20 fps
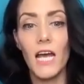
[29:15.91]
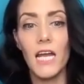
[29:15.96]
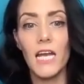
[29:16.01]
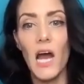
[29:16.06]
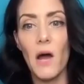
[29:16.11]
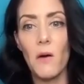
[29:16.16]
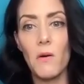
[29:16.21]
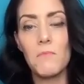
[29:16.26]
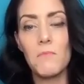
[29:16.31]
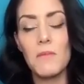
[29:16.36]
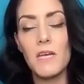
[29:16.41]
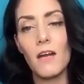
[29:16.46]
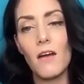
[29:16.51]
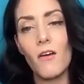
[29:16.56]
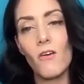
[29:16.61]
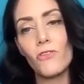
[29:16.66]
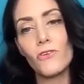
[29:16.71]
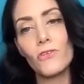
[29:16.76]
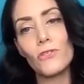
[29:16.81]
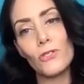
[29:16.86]
And now I'm meeting
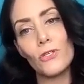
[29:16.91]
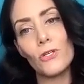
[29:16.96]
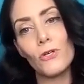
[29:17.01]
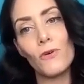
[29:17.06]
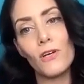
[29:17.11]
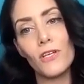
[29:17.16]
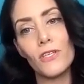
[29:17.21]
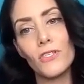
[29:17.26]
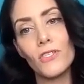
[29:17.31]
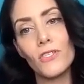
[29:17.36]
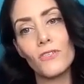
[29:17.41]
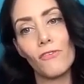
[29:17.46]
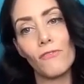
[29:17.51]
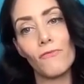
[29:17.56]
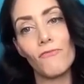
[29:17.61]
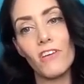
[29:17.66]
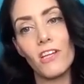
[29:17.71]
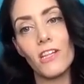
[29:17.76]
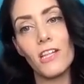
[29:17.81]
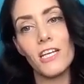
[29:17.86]
yeah. all these new ones
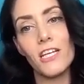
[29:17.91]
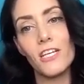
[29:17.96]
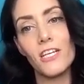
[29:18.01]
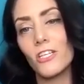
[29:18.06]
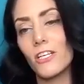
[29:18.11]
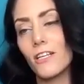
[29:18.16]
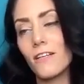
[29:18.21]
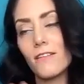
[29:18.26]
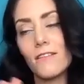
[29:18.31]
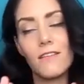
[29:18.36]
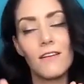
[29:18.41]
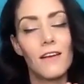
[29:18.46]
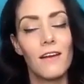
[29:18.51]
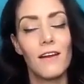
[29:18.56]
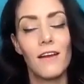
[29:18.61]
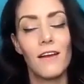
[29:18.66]
from Village. And